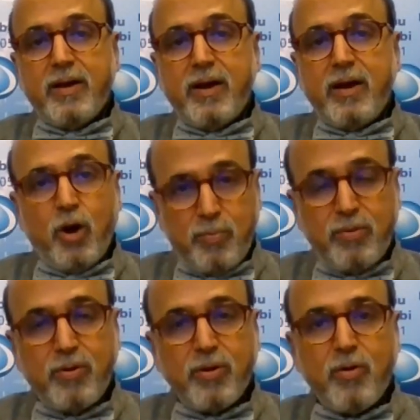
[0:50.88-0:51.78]
I hope
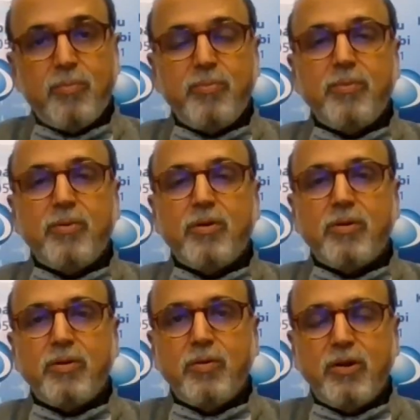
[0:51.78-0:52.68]

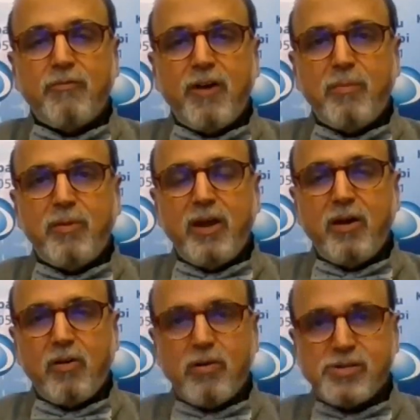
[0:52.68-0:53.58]
you and your family
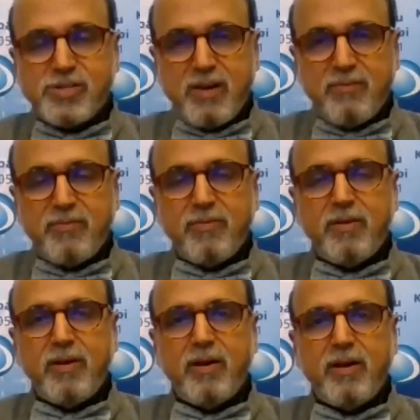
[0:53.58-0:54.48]
are all safe
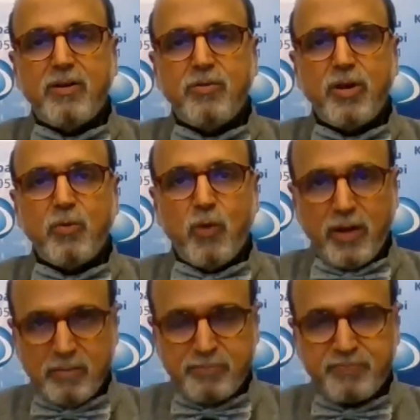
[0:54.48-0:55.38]
and doing
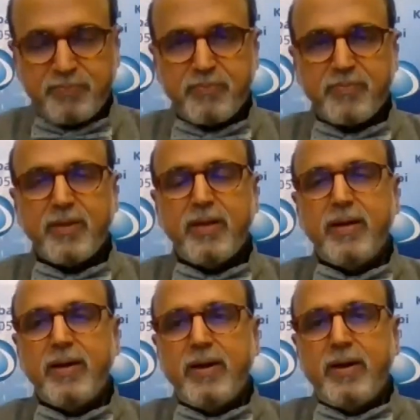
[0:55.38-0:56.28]
well.
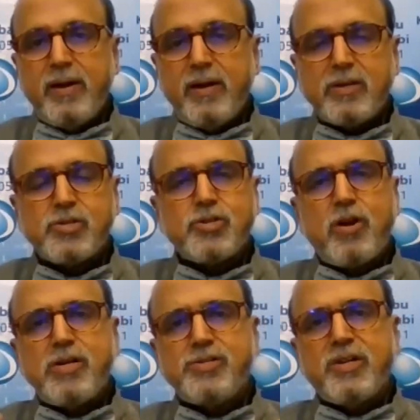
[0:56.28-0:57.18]

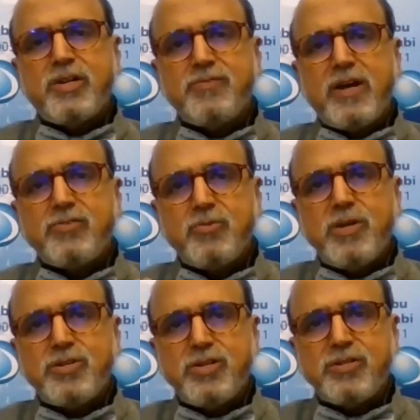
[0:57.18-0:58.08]
Extraordinary set of
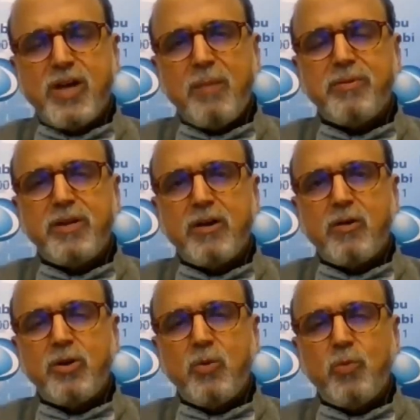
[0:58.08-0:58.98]
transformation is happening
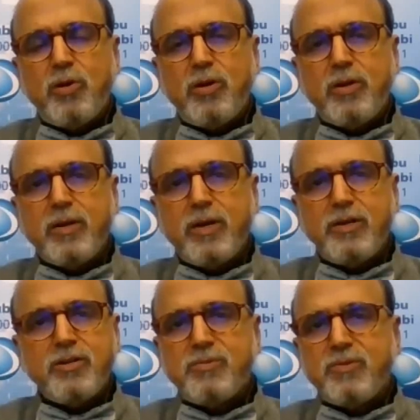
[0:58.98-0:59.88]
around the world. In
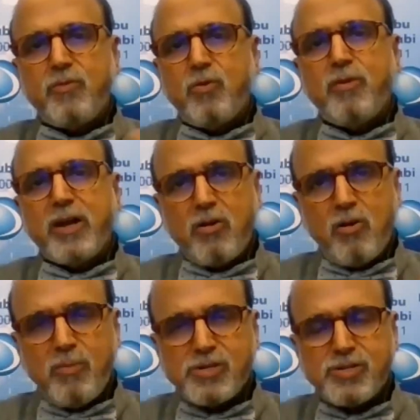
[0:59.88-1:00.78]
terms of global
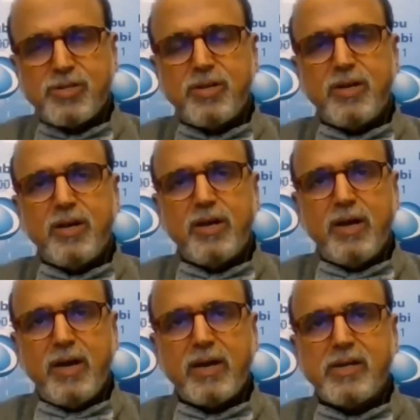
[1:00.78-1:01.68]
economics,
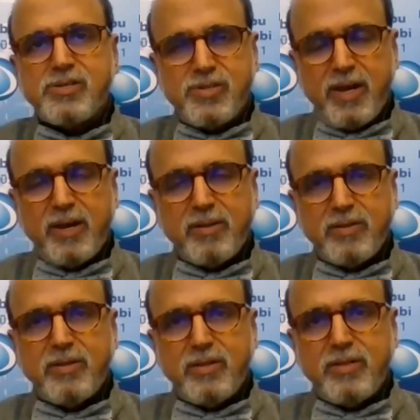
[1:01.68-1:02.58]
I can say
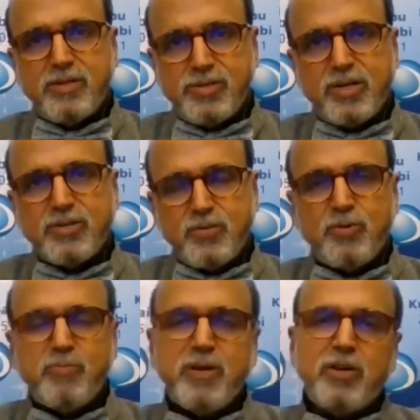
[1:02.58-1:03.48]
this year is going
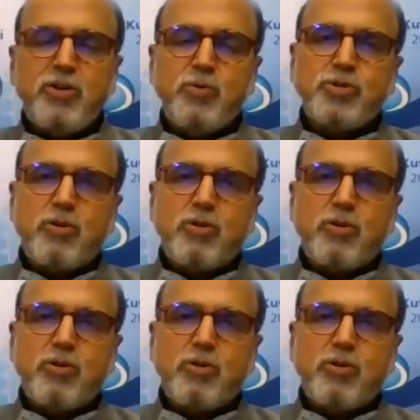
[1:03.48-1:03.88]
to be a huge